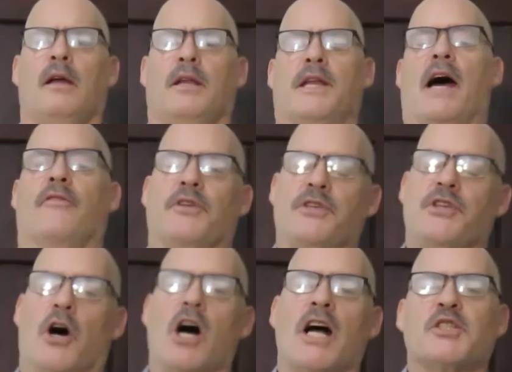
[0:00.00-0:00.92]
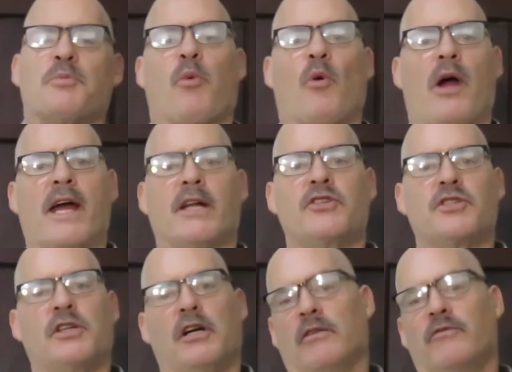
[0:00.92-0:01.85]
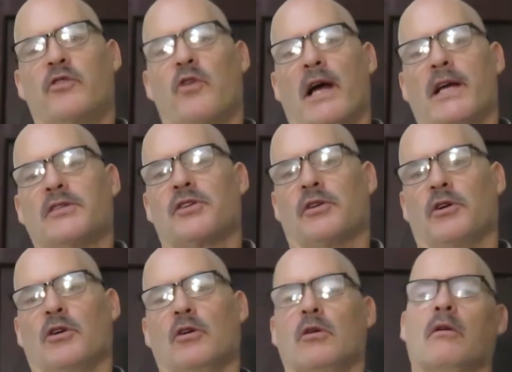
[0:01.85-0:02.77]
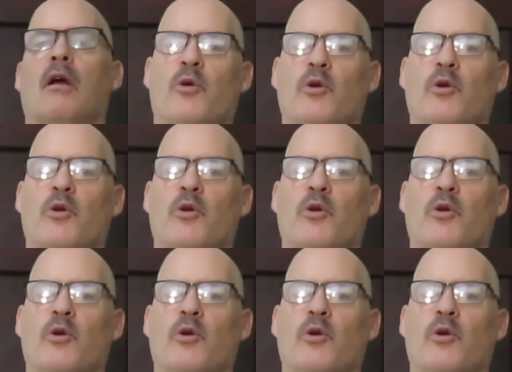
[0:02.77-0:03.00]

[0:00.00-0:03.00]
Now the Dodge branch of Chrysler